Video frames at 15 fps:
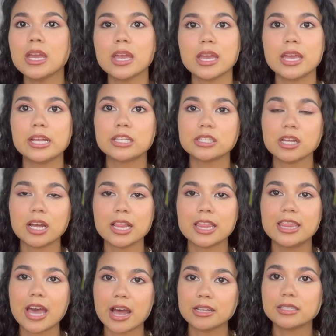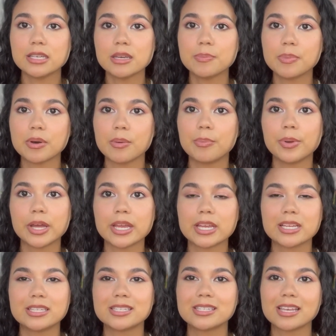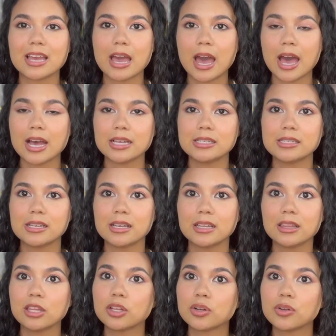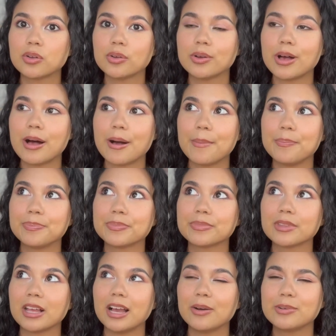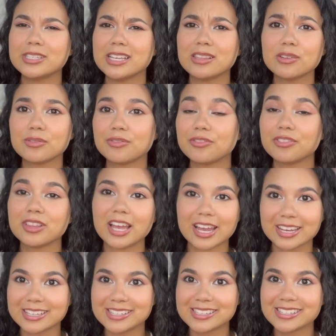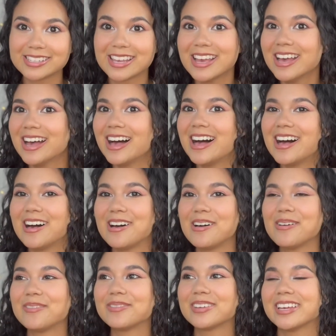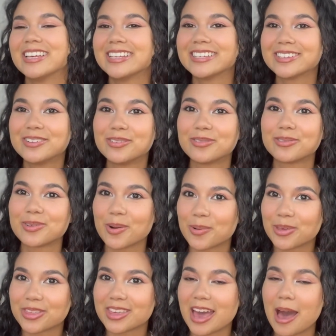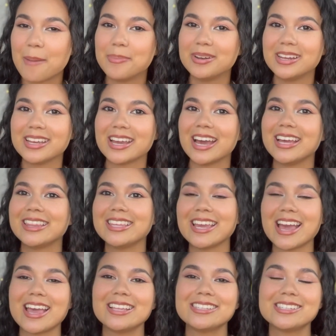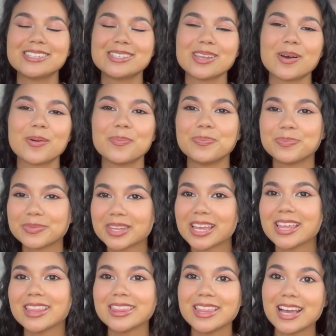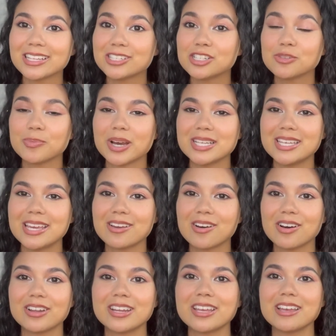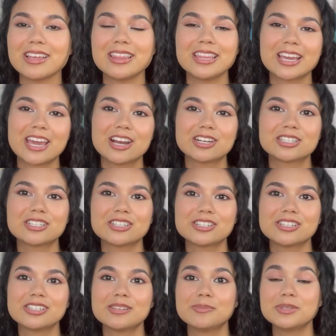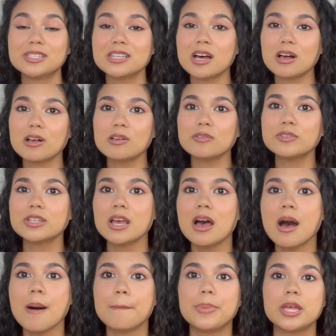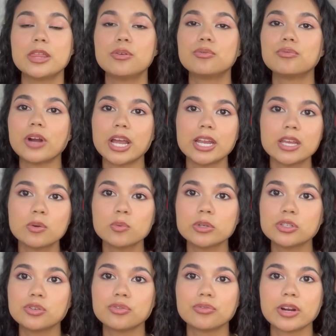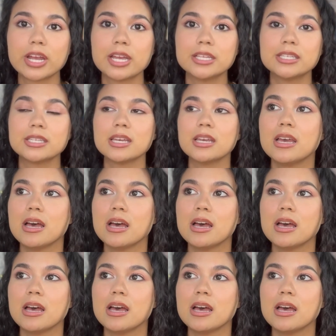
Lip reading: it's not that deep, but it has little, I would say little flecks of growth happening at the end. So that's just my take on it and the characters themselves, but the writing was great.